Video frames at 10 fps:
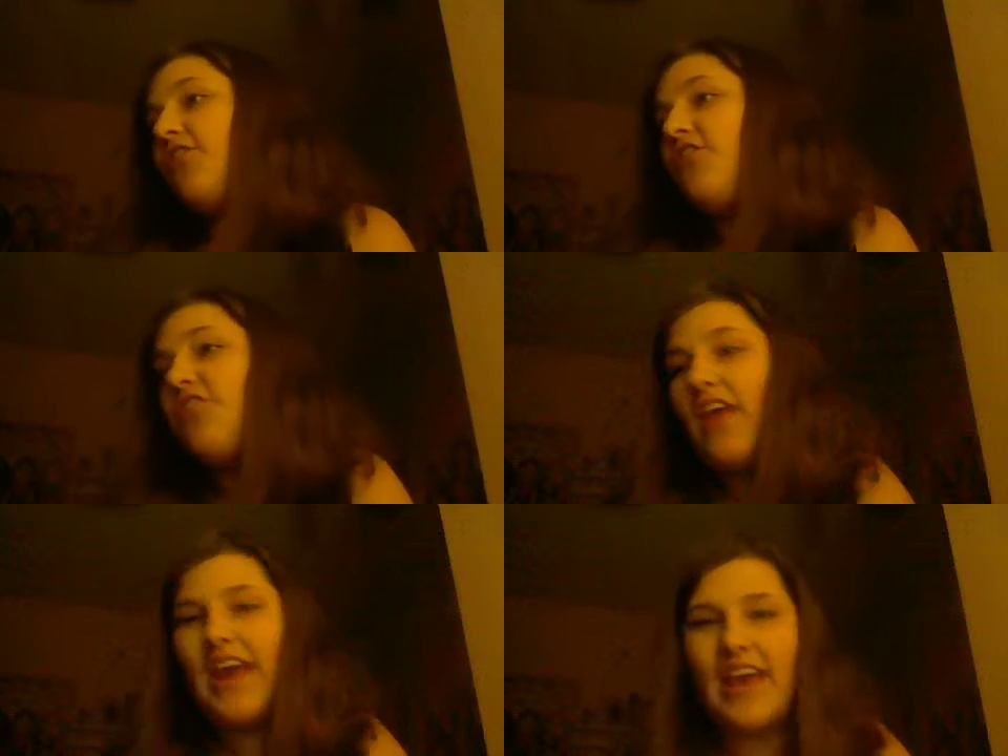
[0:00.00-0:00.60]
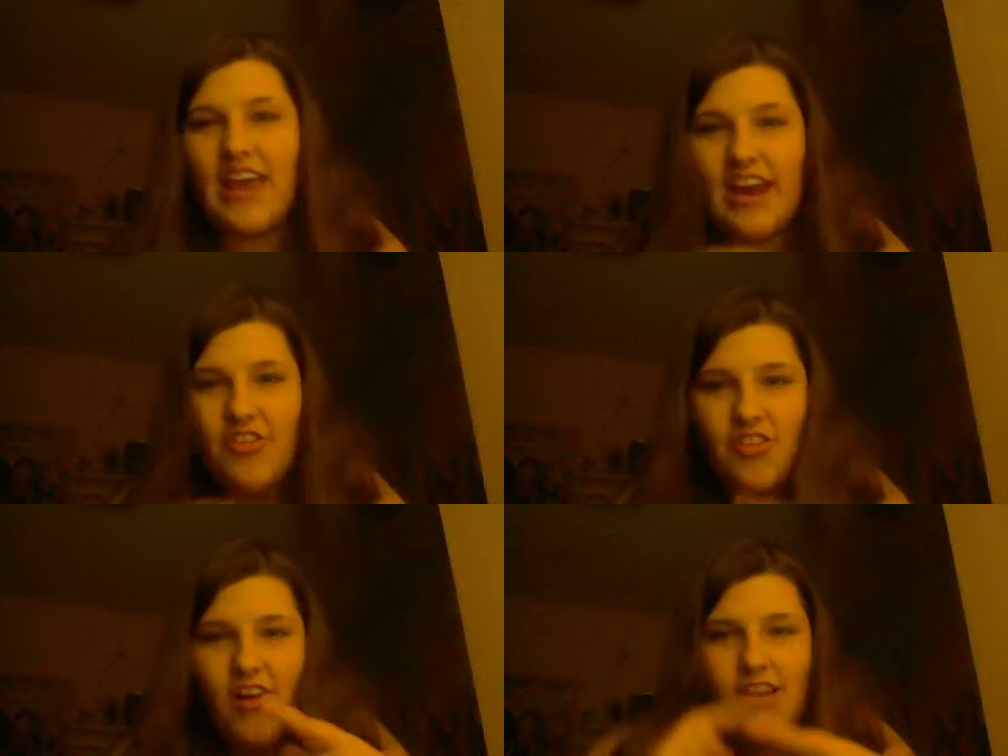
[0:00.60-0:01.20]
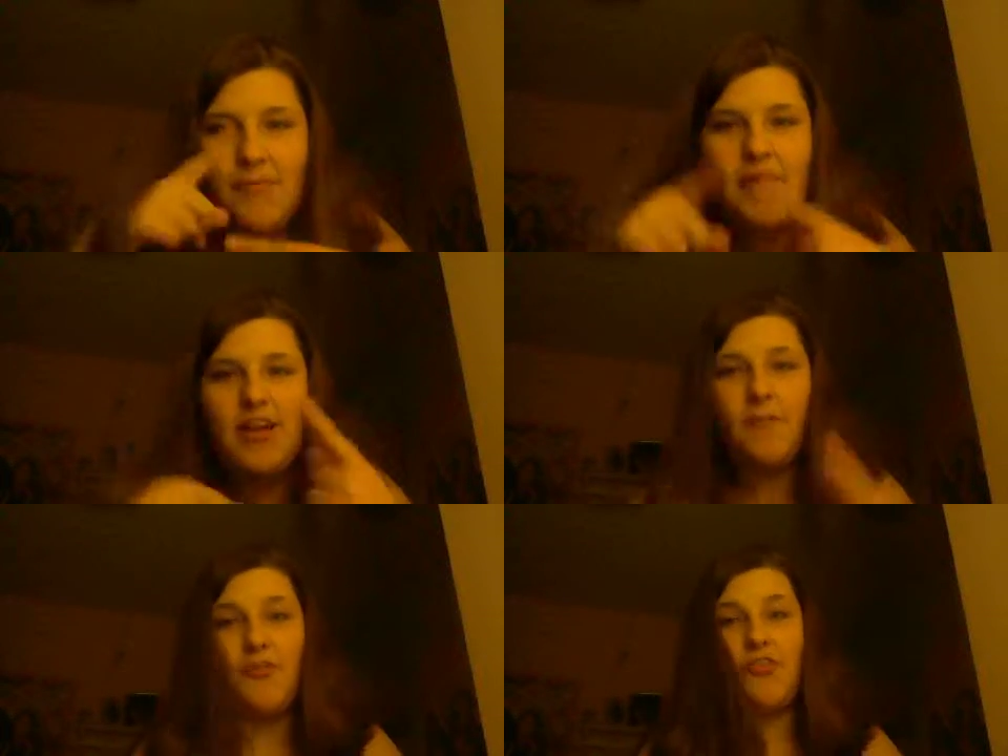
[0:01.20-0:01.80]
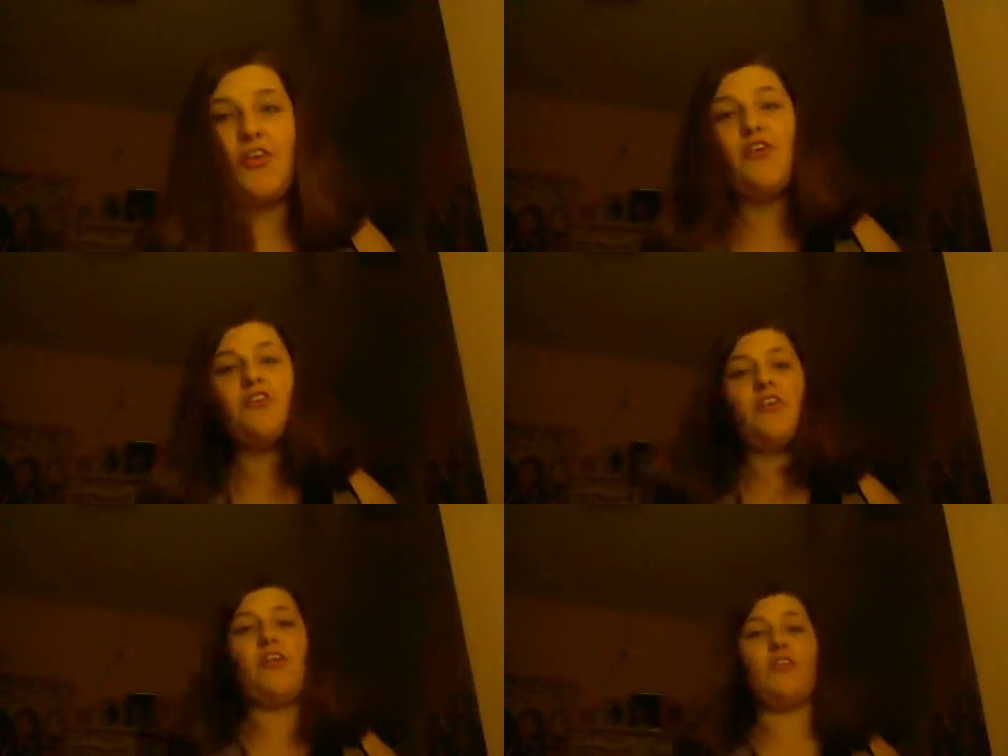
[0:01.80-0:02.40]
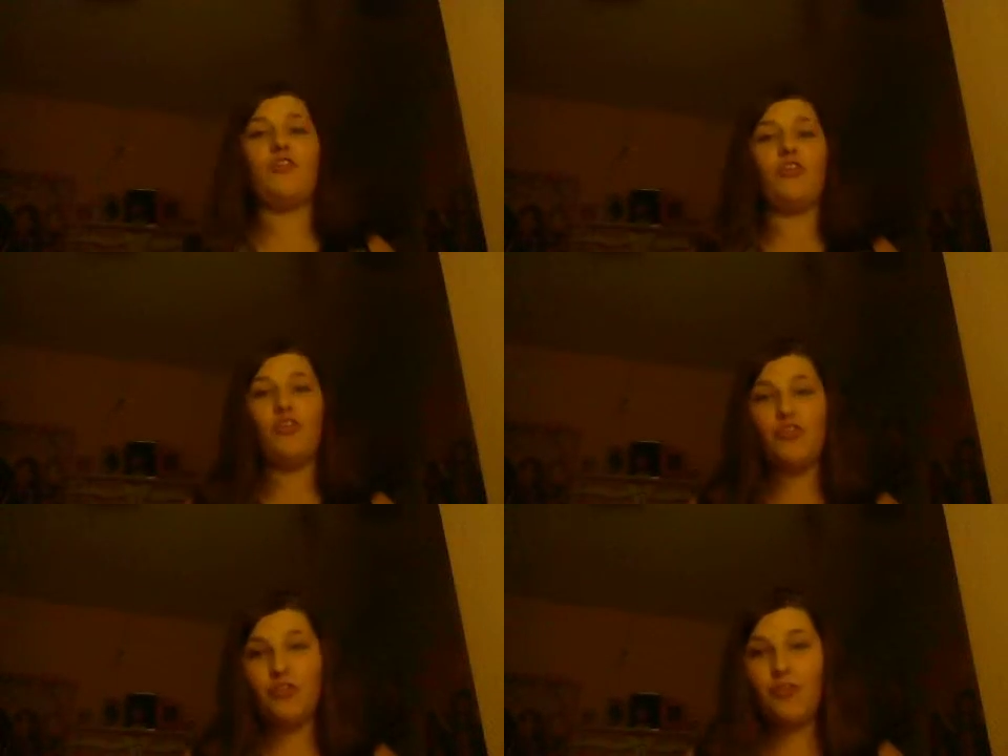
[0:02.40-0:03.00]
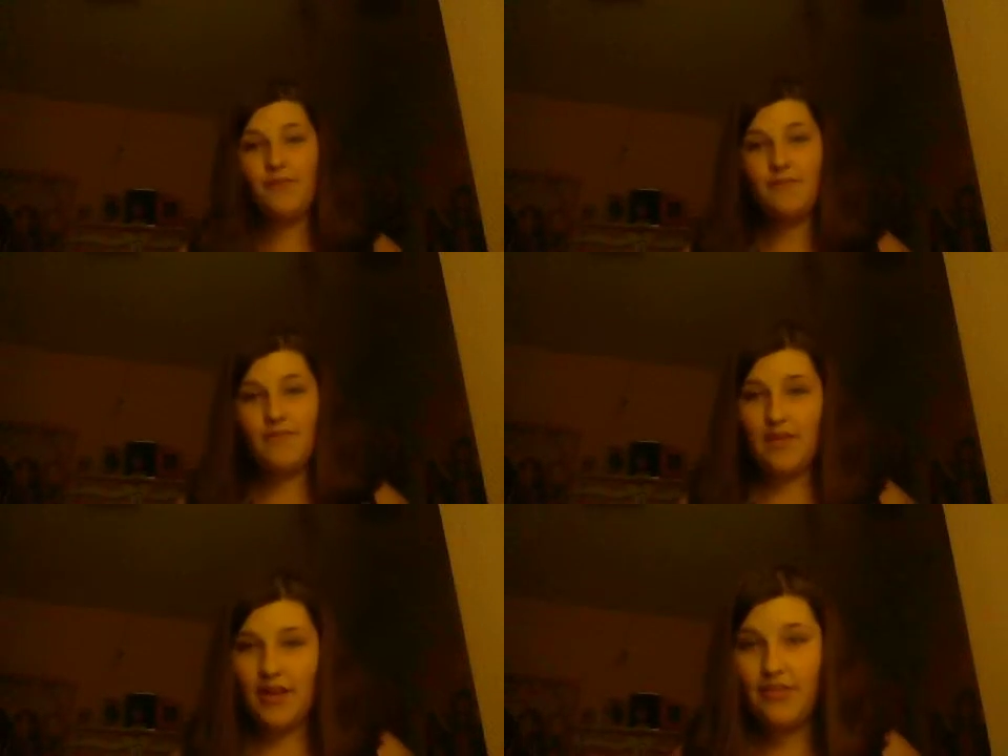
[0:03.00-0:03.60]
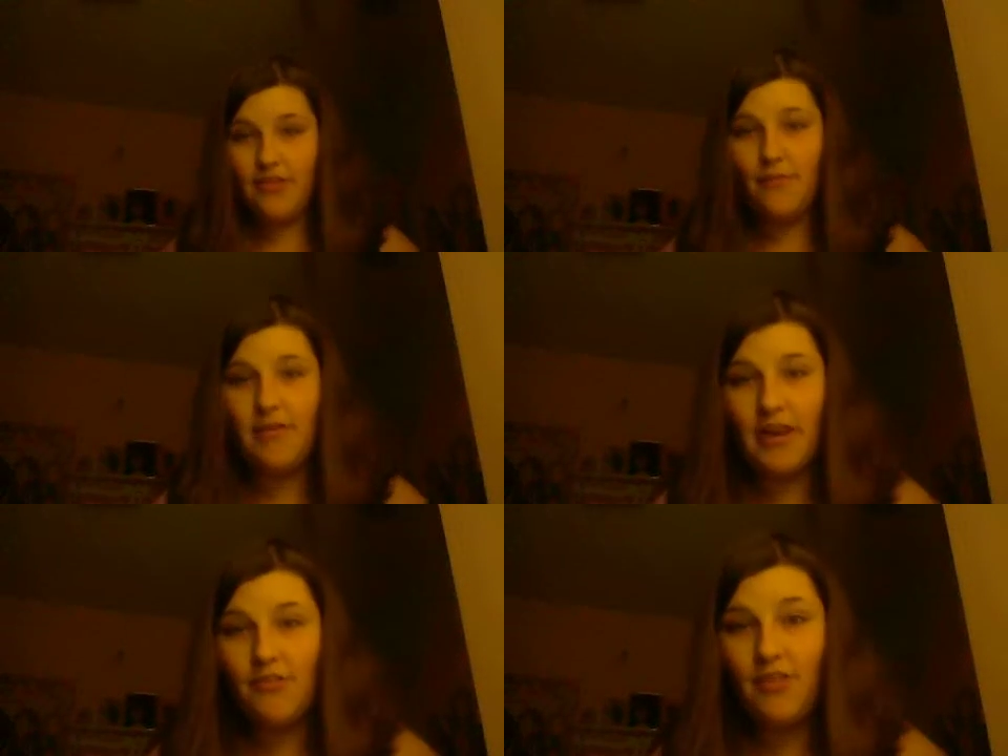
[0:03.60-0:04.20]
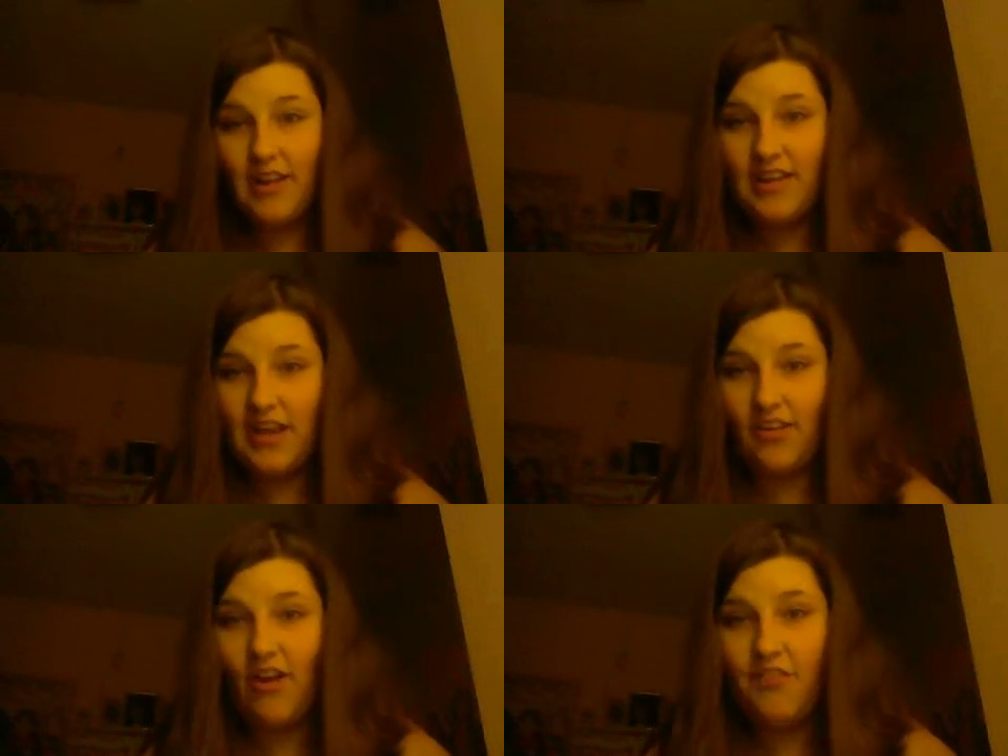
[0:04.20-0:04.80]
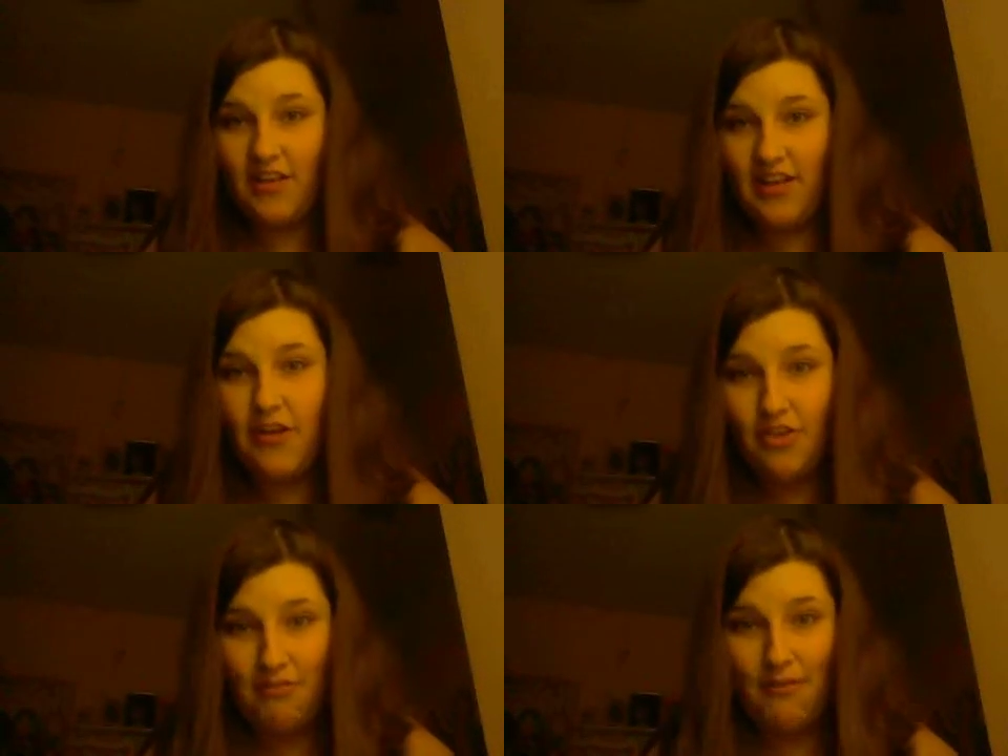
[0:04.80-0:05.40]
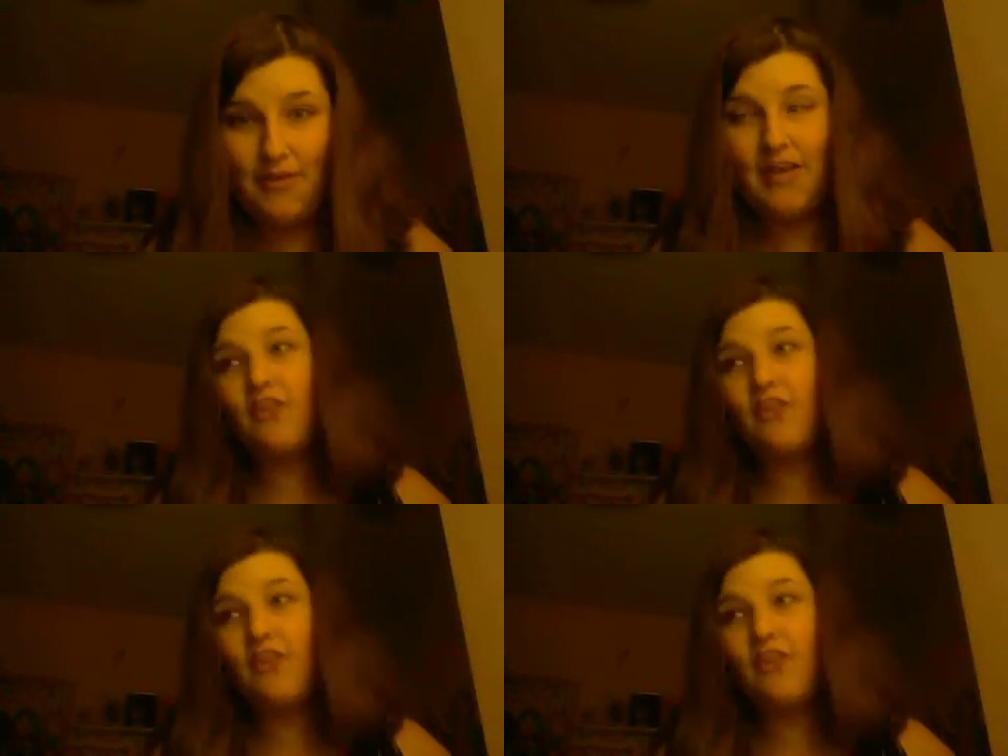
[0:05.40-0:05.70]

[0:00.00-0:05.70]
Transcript: they're just like getting started building up their skills, and then the closer ends up getting really ticked off at the customer